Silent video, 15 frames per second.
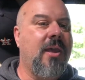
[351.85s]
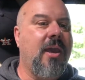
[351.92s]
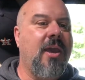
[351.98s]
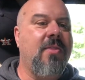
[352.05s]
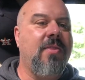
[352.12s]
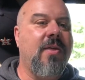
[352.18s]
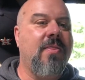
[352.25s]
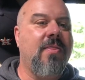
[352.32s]

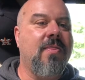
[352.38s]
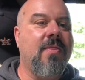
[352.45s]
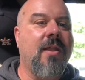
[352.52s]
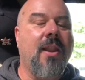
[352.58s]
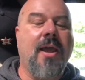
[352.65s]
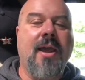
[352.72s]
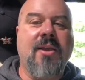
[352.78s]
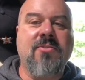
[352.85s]
And then the
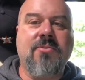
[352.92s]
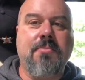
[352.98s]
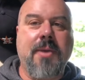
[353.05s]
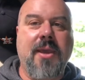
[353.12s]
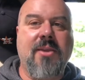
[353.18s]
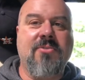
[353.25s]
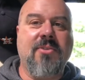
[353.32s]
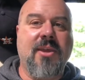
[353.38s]
last
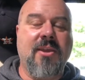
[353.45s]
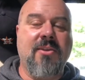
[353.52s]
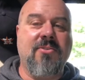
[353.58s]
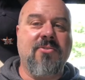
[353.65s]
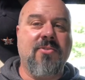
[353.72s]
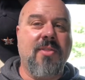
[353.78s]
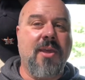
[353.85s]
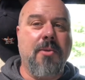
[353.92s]
piece
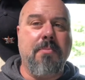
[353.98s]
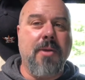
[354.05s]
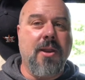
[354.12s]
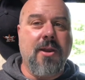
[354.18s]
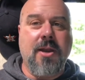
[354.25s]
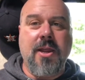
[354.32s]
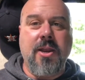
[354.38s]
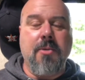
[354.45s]
is the
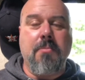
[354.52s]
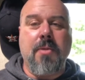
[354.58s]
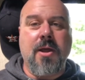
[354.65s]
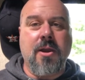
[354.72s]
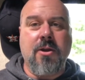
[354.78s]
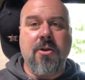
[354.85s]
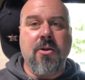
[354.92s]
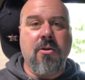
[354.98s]
ability to
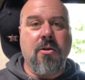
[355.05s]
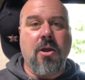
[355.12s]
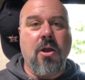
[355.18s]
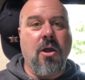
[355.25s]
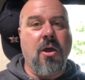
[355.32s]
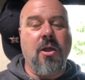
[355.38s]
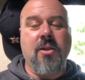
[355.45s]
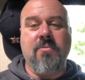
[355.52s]
monitor
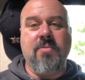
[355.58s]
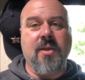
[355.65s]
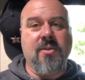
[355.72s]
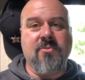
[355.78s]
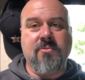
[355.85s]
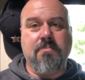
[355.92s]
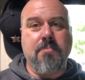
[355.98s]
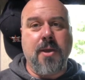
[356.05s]
all of
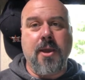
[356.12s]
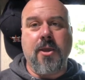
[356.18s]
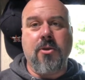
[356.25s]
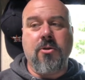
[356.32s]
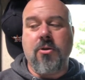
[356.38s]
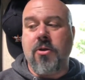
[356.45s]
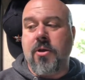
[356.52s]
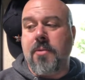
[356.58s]
this, my
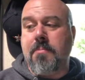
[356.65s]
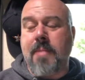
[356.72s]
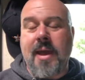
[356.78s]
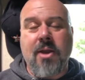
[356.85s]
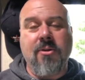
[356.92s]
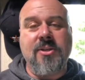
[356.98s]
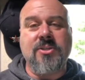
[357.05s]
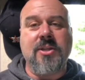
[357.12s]
current
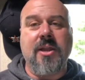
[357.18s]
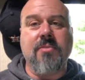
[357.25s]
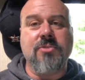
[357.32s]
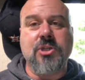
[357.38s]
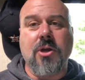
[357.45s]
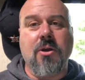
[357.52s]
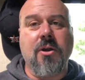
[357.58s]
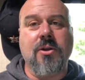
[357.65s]
battery state of
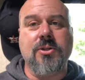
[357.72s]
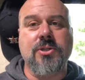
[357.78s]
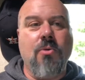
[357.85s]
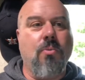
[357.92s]
charge,